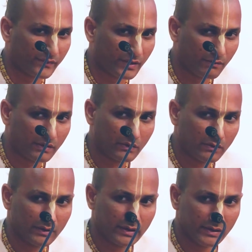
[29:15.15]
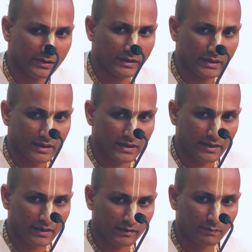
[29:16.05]
even though he
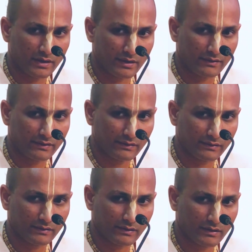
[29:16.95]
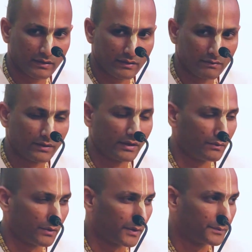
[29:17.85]
experiences a failure.